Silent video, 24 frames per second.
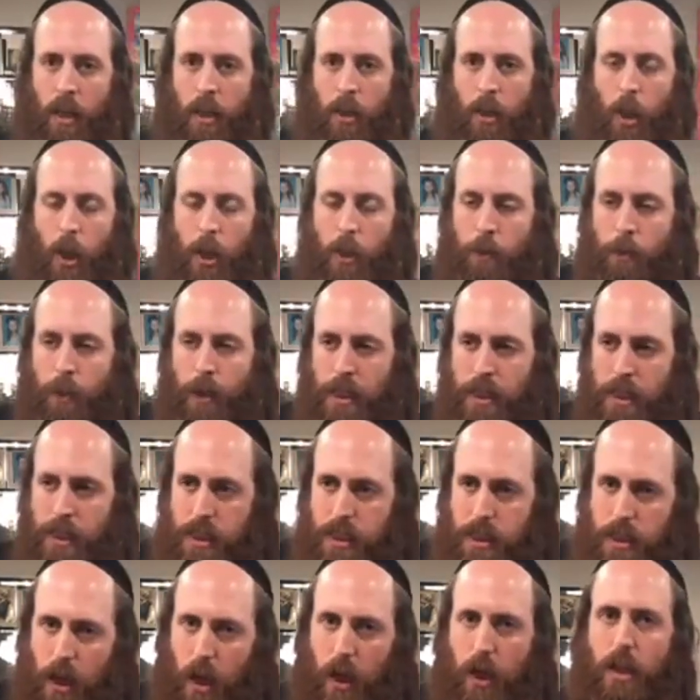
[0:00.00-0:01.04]
Don't be
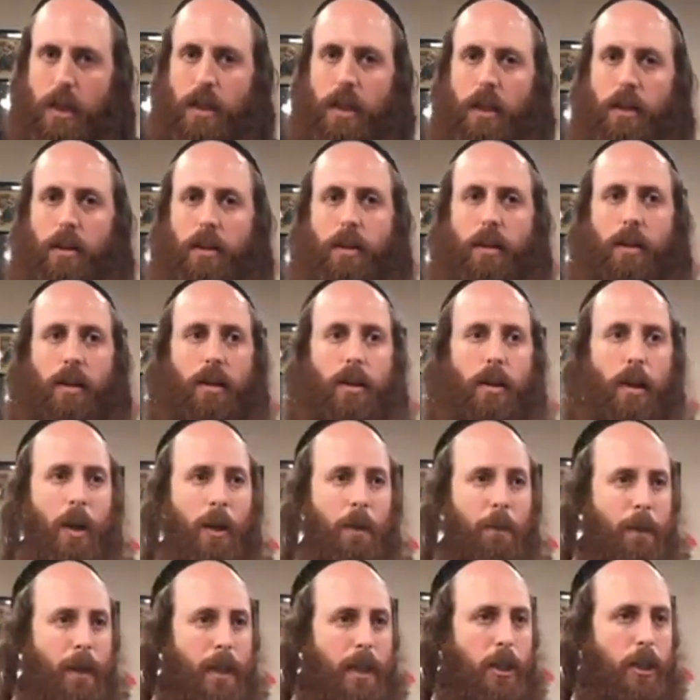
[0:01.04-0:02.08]
insulted.
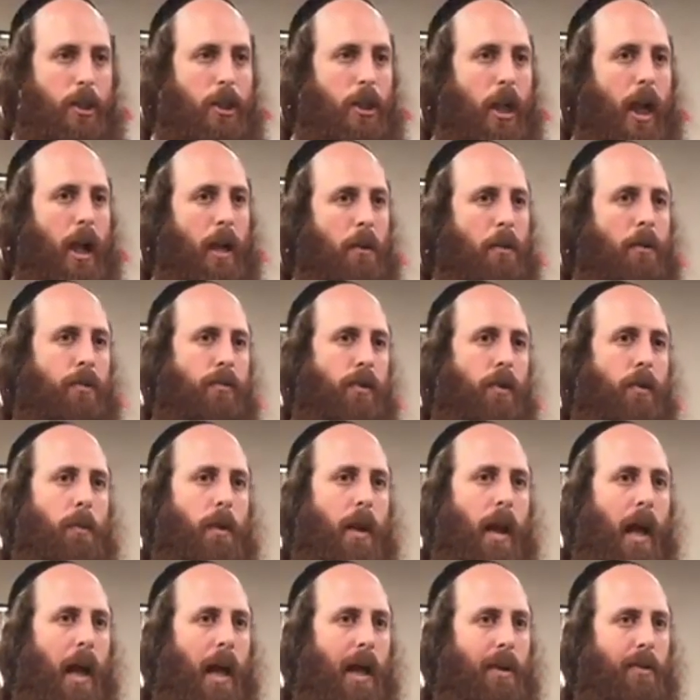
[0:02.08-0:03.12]
Don't be ashamed from
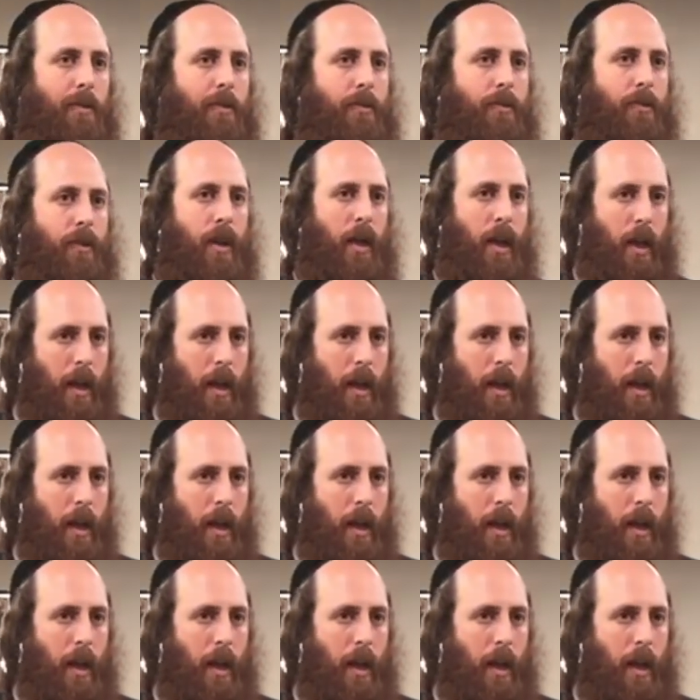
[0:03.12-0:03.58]
life.